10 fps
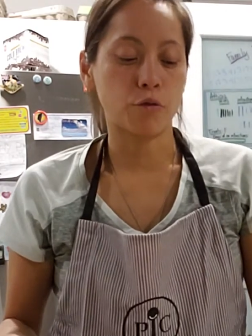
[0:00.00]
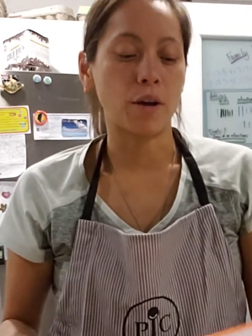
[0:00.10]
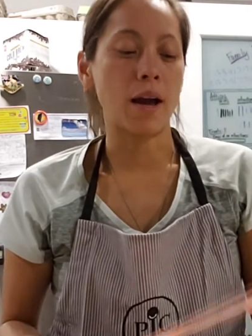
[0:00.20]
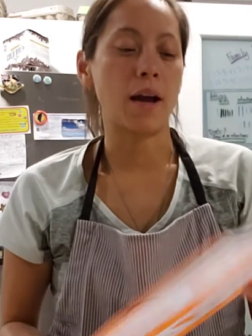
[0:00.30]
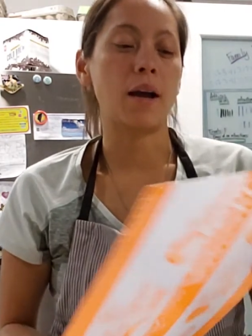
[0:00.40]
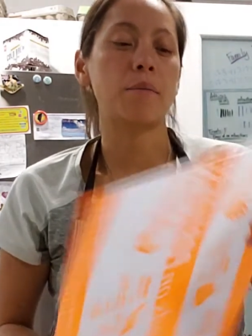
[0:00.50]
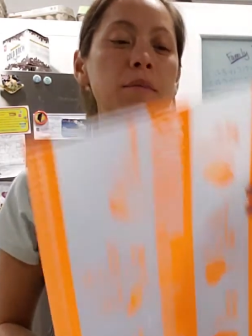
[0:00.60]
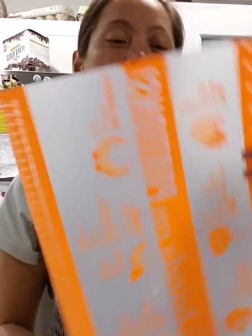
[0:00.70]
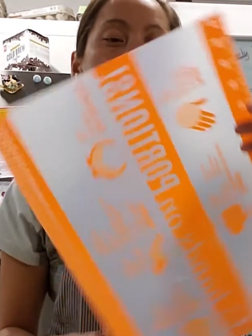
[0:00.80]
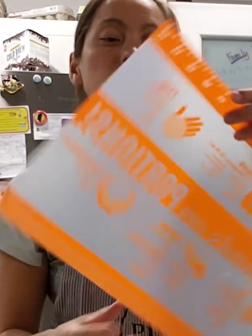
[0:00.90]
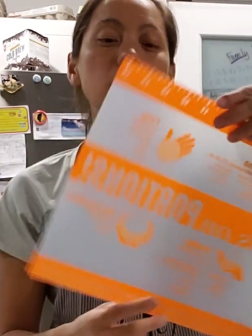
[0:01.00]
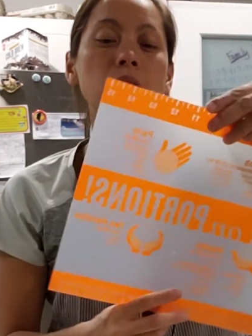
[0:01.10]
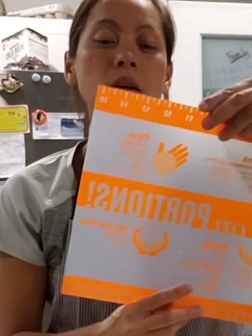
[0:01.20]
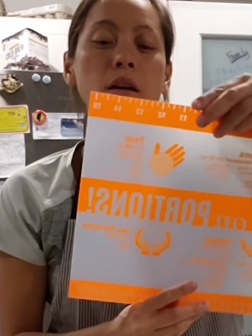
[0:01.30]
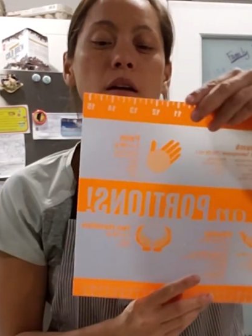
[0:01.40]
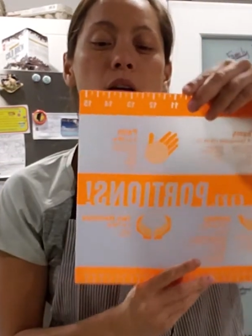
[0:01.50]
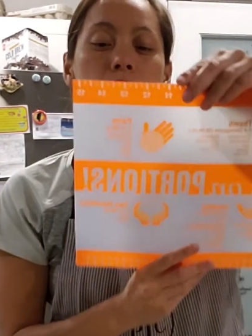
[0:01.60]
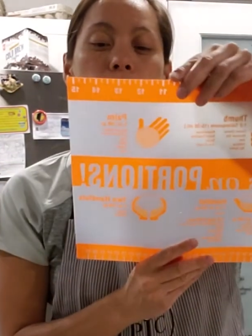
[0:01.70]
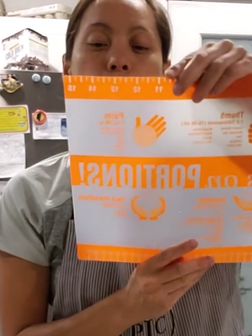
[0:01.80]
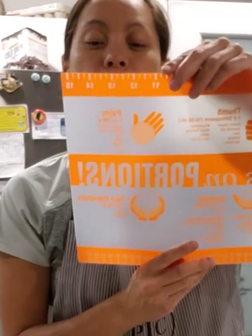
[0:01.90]
grams,
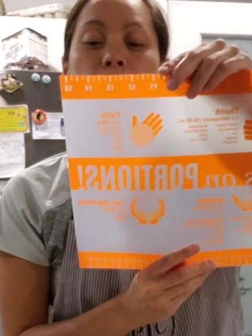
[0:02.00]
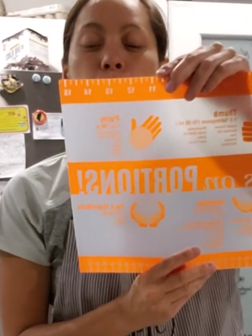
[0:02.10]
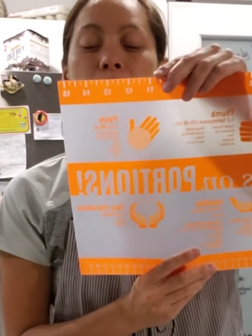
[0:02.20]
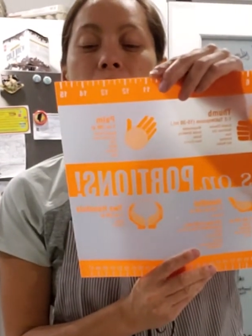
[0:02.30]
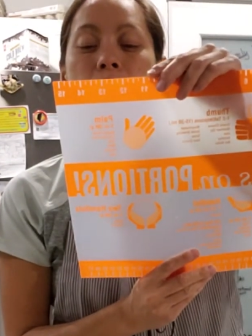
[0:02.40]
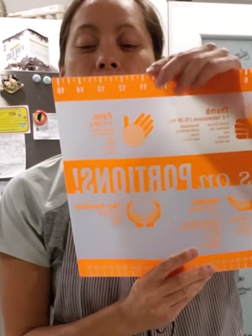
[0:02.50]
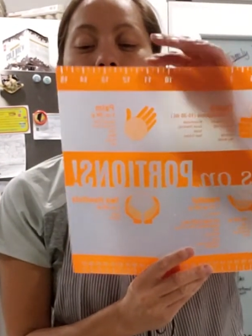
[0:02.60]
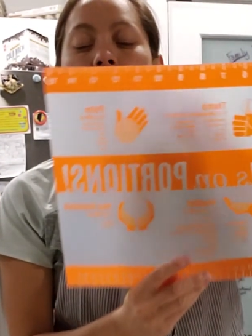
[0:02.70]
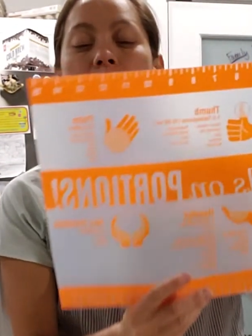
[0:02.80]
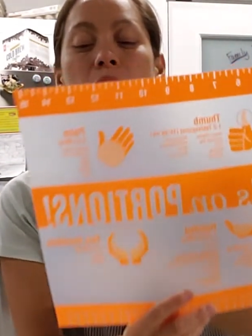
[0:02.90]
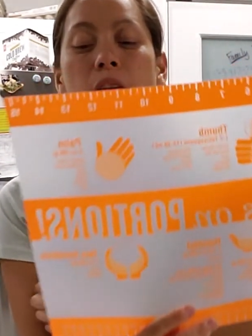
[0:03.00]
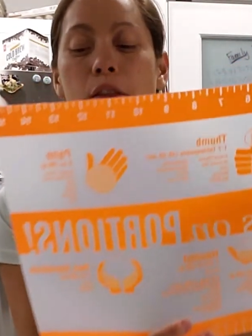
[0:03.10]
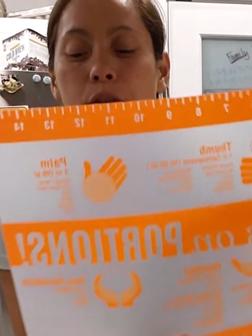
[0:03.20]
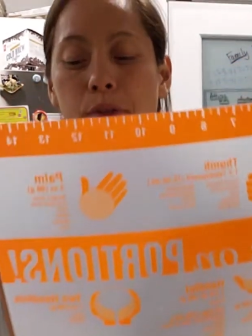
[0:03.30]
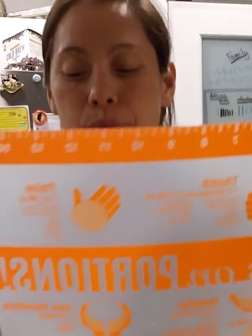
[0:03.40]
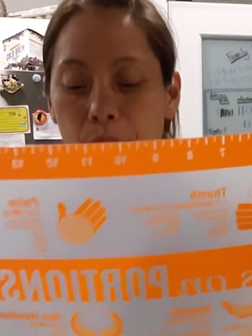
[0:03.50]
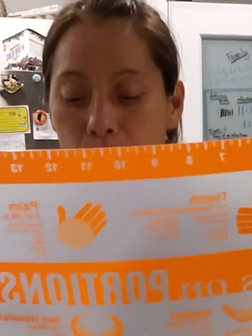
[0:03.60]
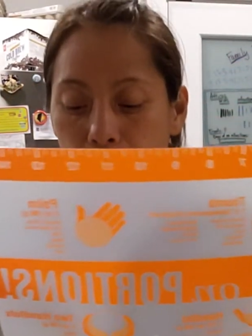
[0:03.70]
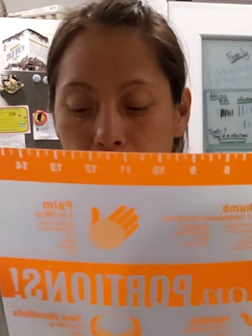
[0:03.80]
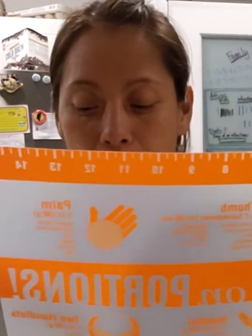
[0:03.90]
3 ounces, sorry.
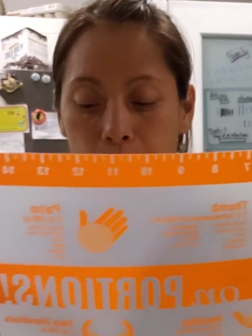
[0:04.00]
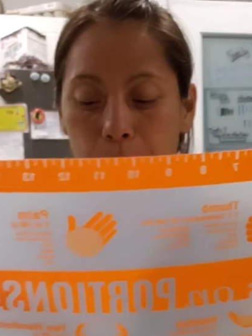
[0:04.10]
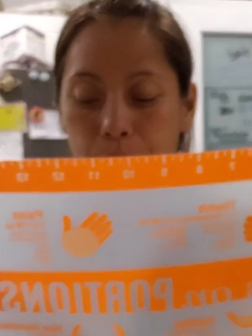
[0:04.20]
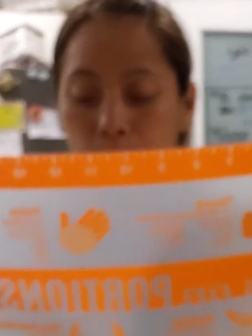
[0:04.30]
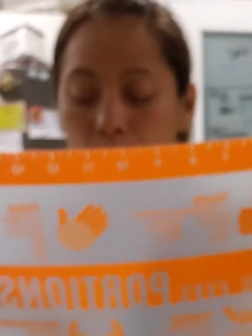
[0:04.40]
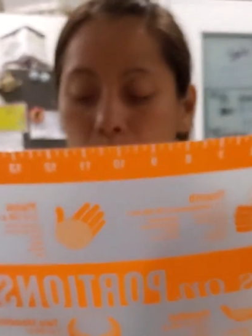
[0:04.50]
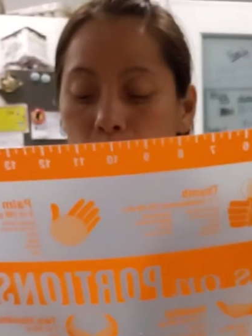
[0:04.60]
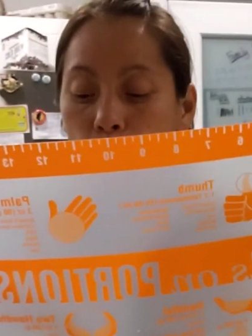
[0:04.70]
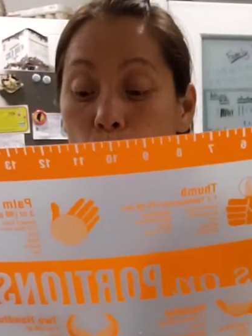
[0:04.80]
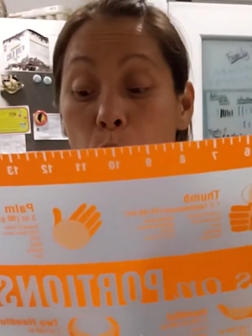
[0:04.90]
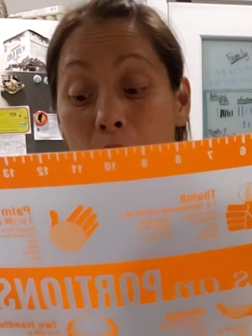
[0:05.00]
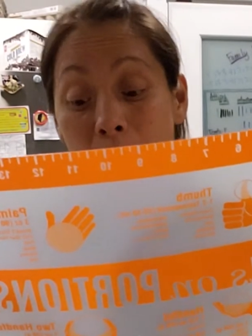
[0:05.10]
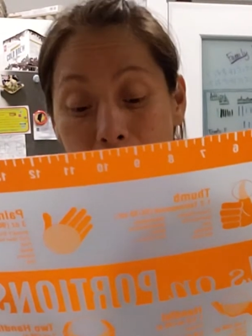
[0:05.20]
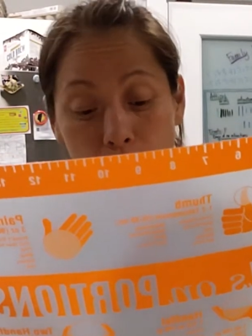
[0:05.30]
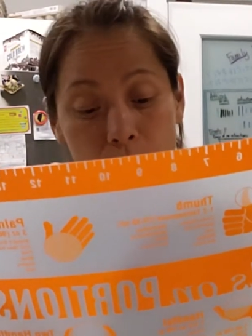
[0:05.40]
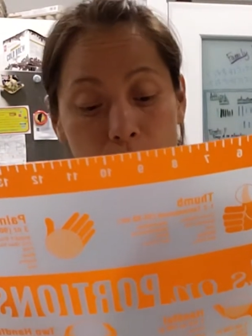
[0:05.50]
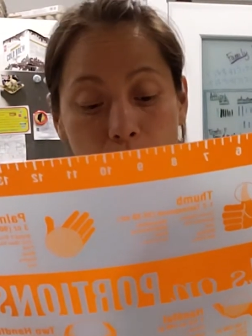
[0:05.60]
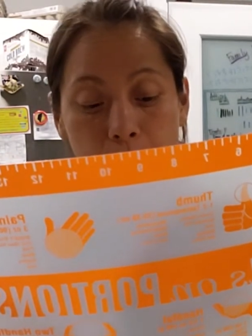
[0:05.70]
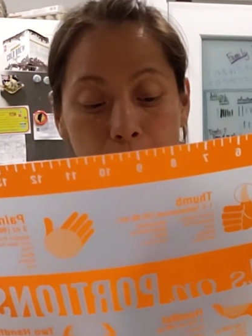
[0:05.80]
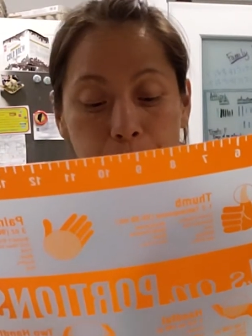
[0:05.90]
1 ounce,
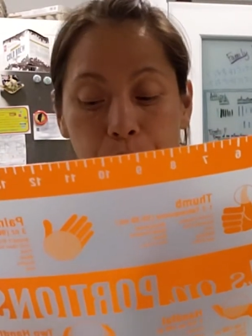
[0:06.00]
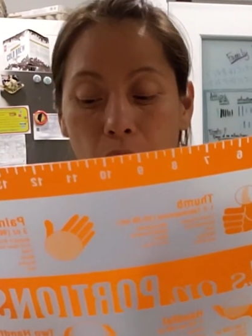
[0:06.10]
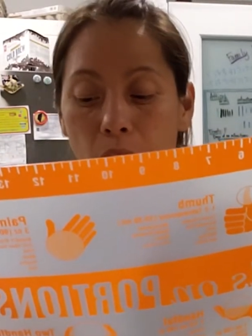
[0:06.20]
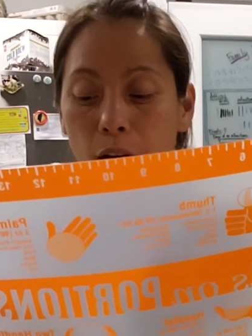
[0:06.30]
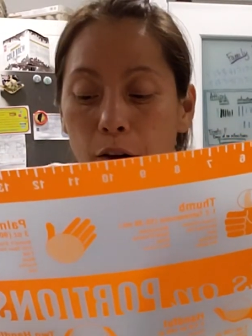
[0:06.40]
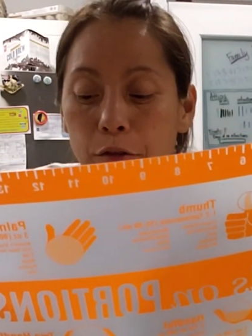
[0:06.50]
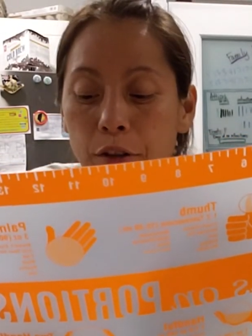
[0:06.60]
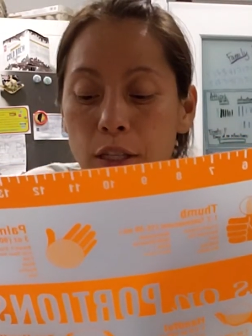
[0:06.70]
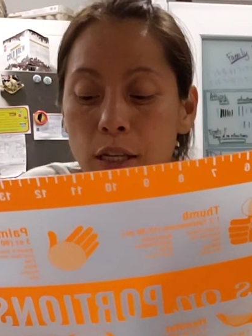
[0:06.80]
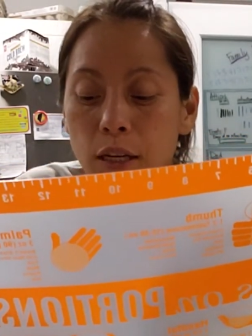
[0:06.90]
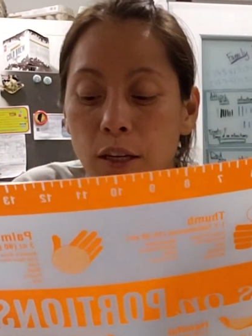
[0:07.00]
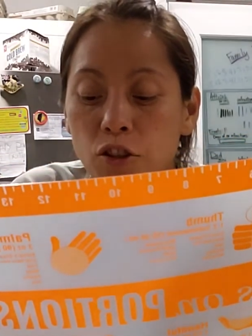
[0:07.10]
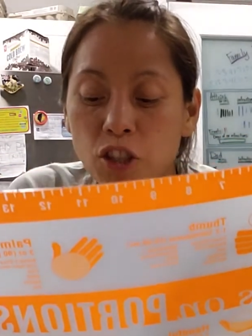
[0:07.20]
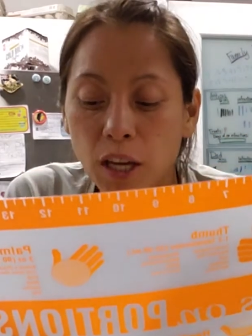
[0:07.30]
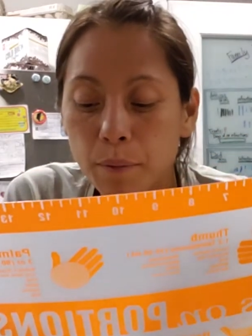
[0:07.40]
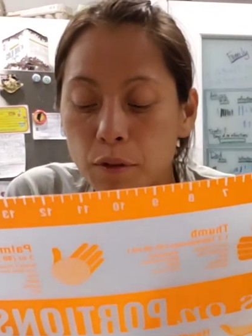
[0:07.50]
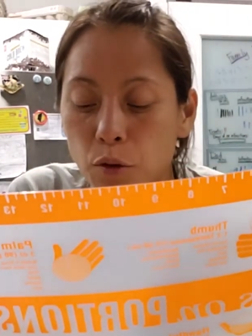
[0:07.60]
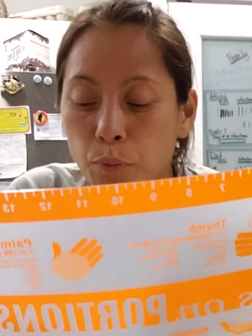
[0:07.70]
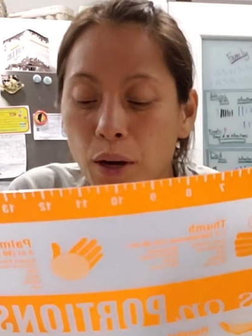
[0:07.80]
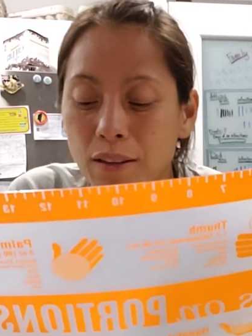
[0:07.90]
sorry, of chips or
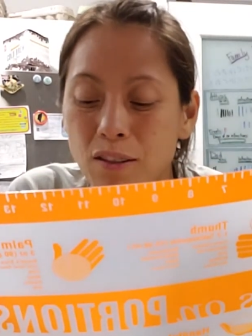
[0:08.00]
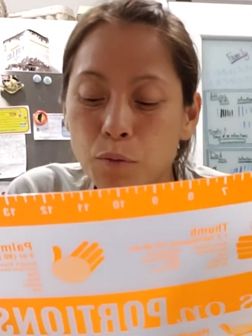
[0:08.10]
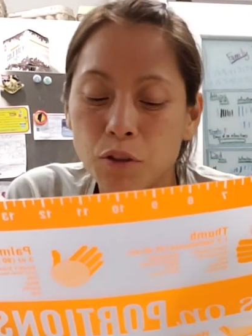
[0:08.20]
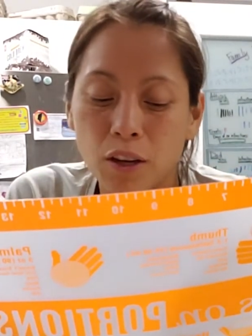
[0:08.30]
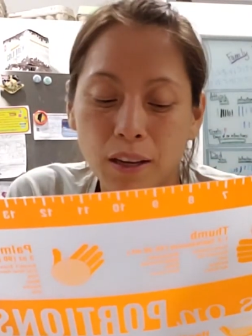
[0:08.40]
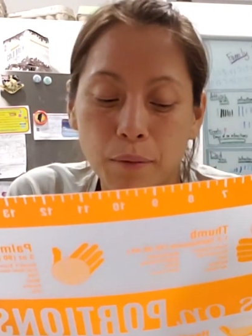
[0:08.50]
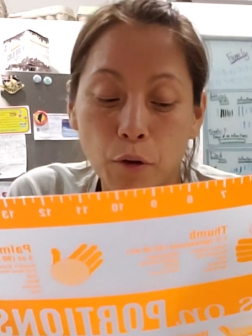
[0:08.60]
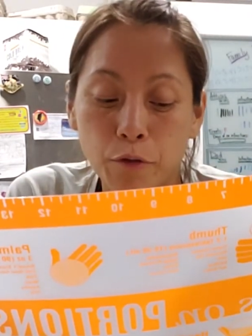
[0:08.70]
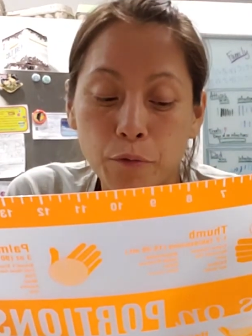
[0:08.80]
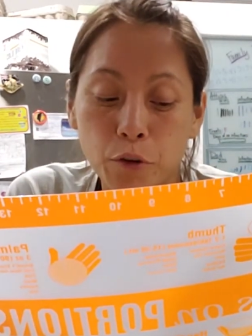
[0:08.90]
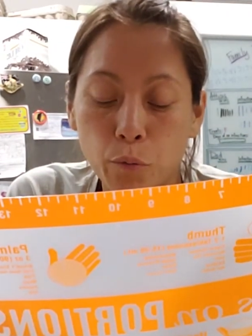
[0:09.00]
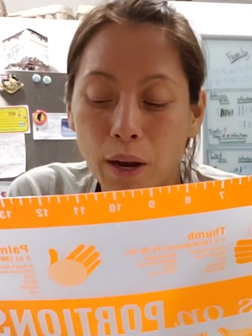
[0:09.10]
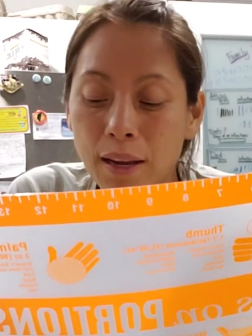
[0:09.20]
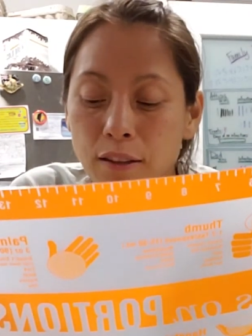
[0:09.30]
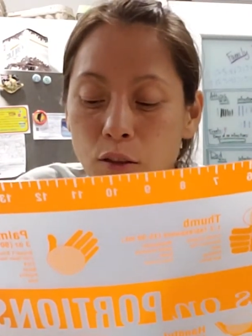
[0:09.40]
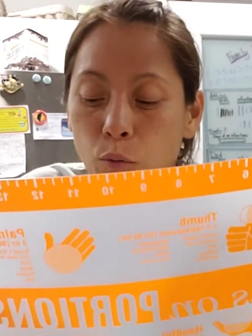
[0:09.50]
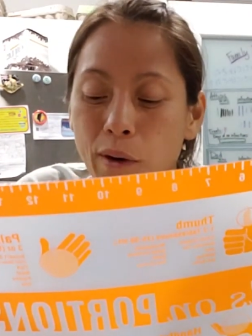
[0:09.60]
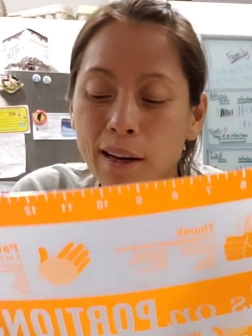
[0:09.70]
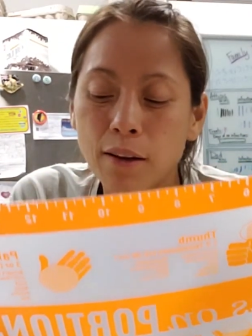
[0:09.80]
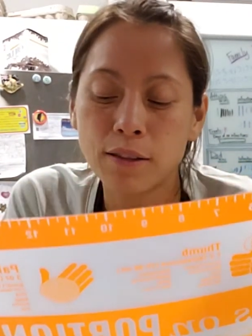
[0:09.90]
pretzels. We're talking about for weight. So
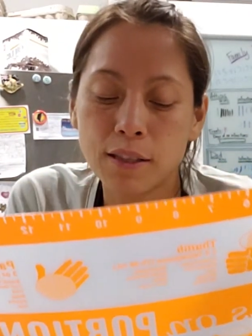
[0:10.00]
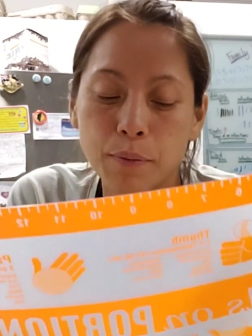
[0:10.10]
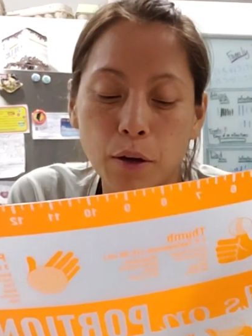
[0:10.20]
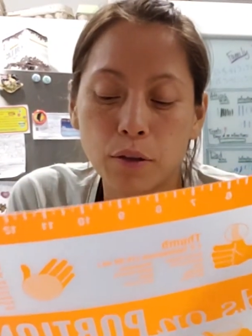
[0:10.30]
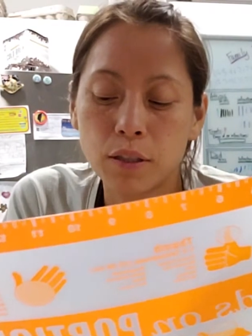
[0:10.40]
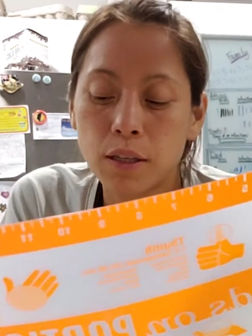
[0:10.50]
1 ounce is about